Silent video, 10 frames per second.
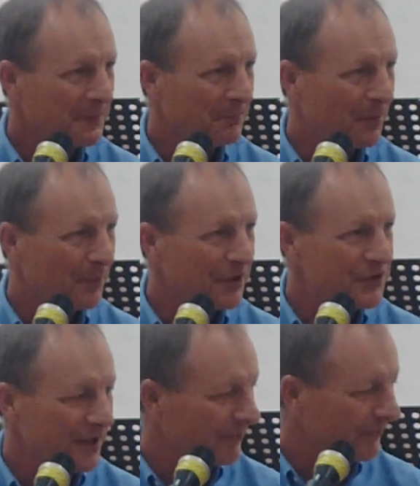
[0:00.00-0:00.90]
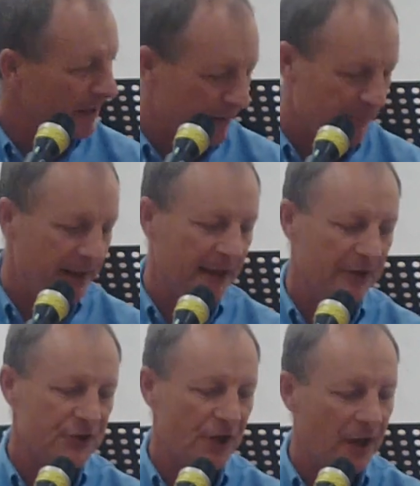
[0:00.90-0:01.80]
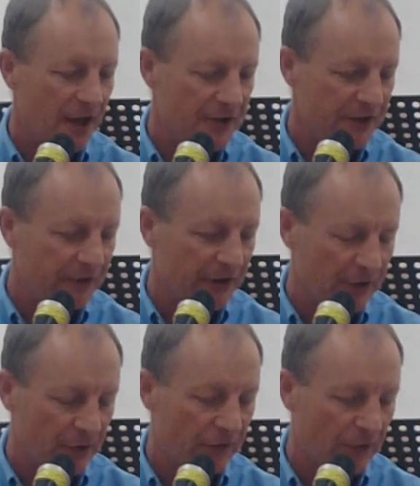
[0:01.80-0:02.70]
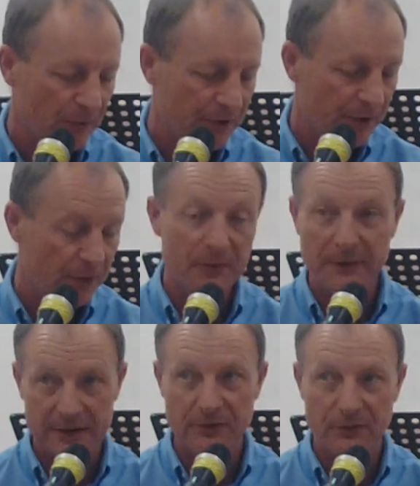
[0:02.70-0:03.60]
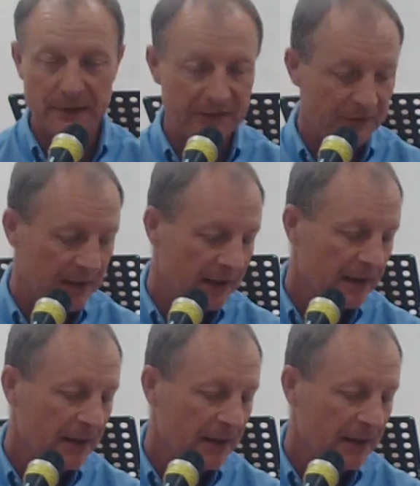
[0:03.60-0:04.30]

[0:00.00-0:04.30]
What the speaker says: But what did Jesus say about being in charge? He said, not so with you, in Matthew 20.